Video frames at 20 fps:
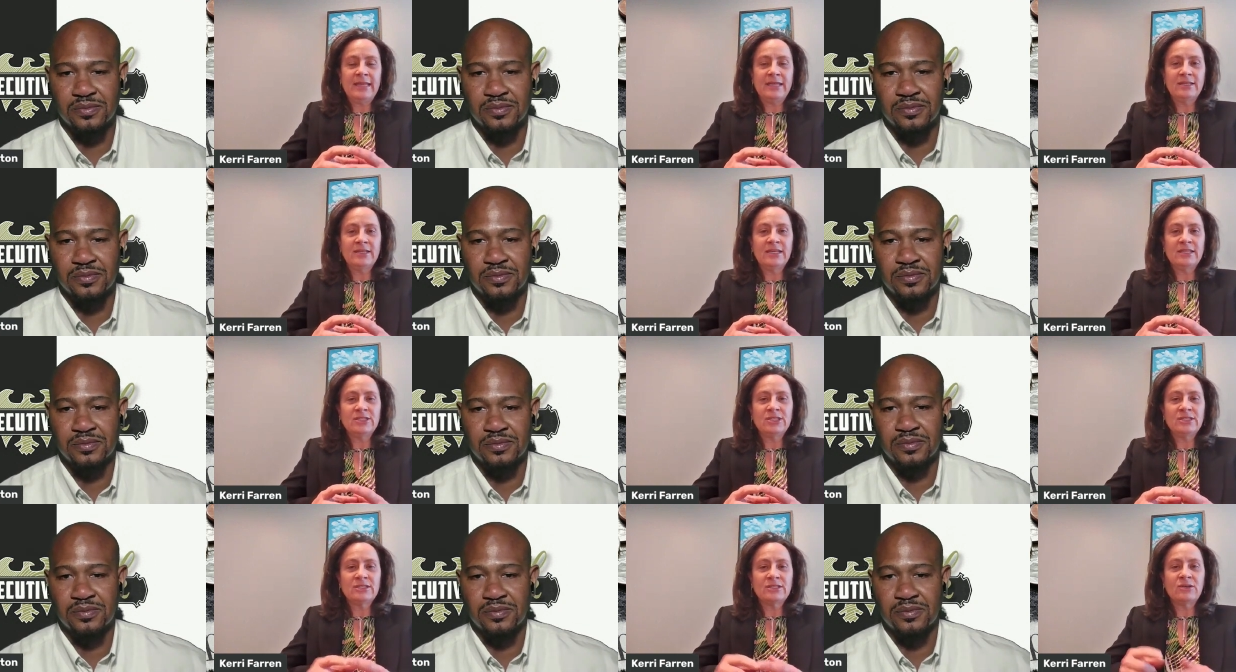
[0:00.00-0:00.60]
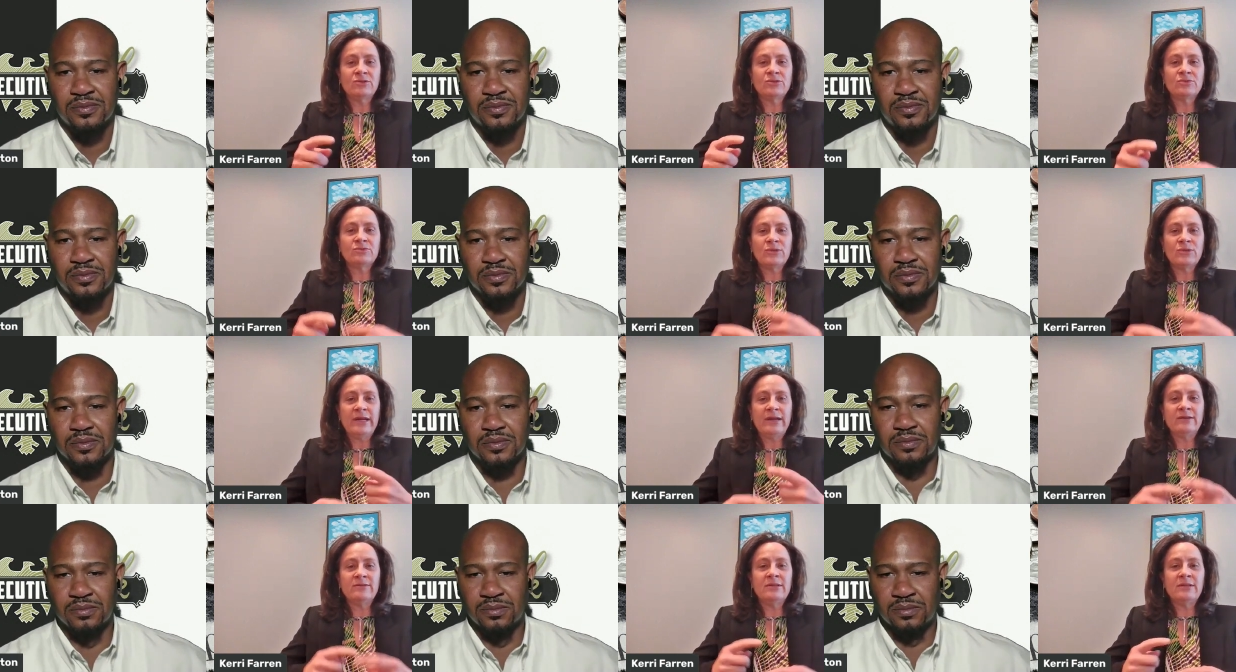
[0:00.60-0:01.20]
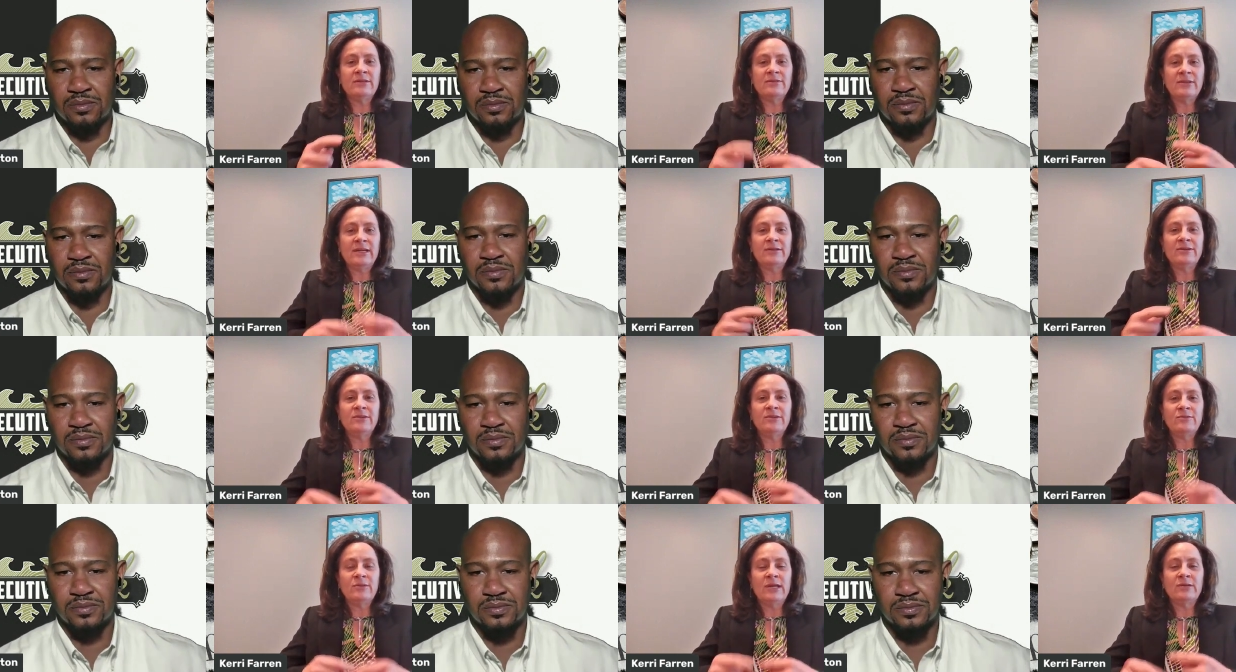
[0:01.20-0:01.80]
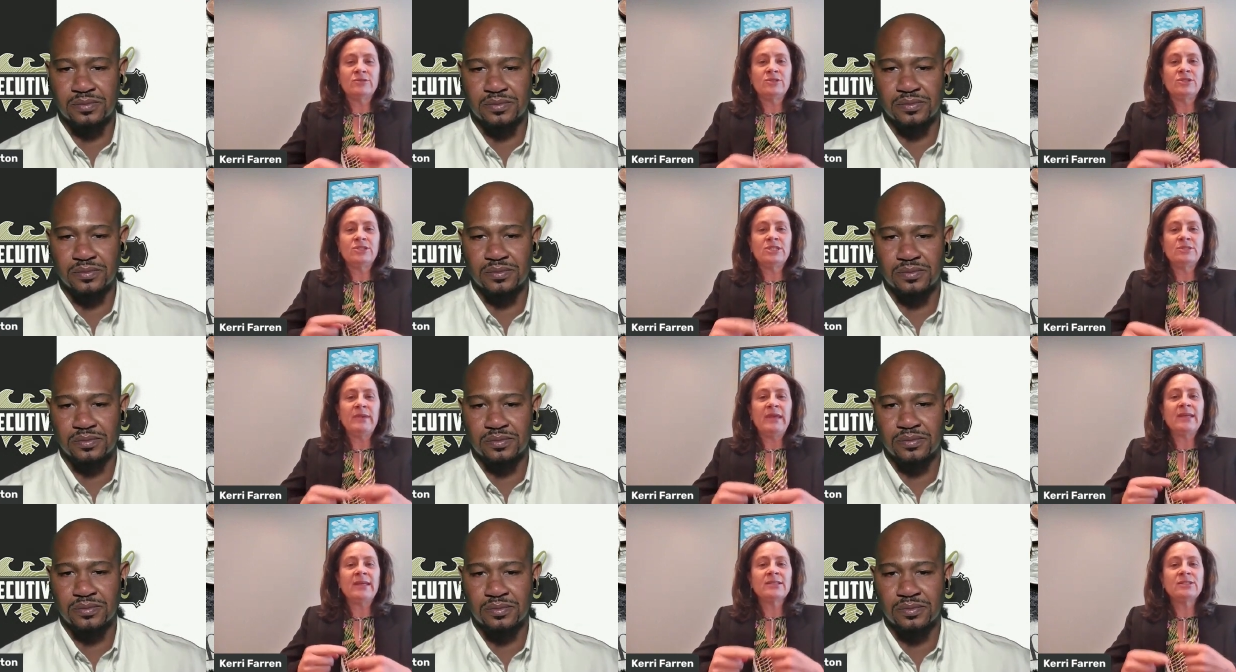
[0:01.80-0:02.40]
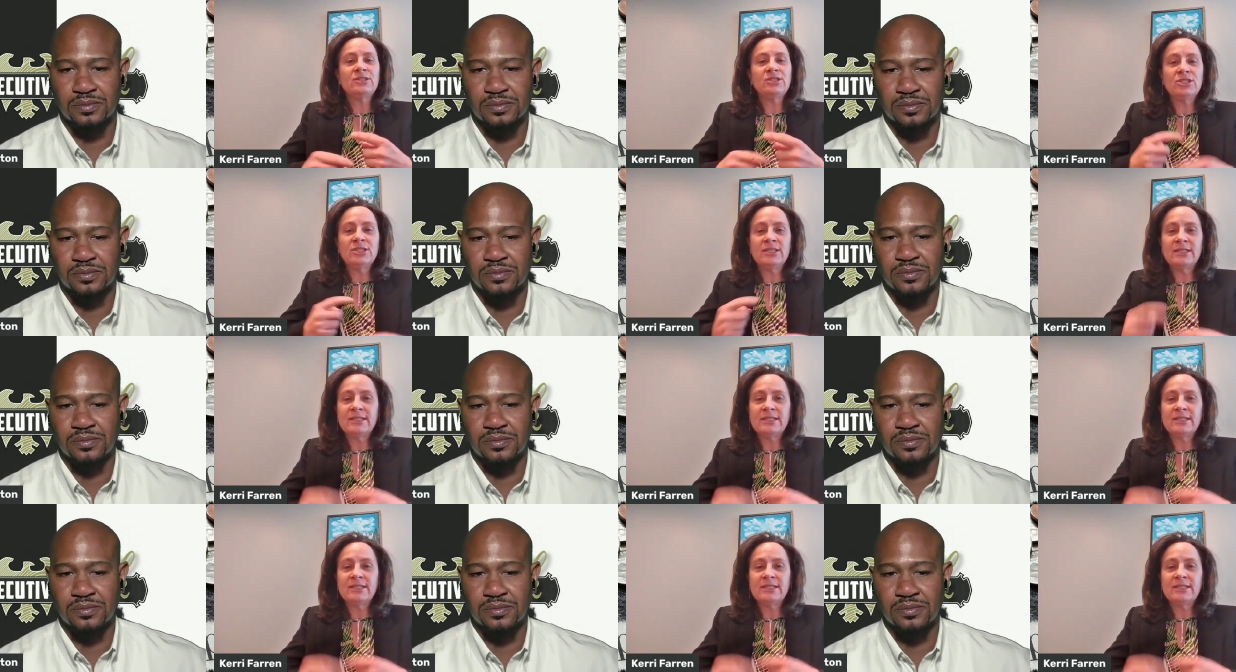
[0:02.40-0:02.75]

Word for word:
Speaker 1: that it just goes round and round and round. She makes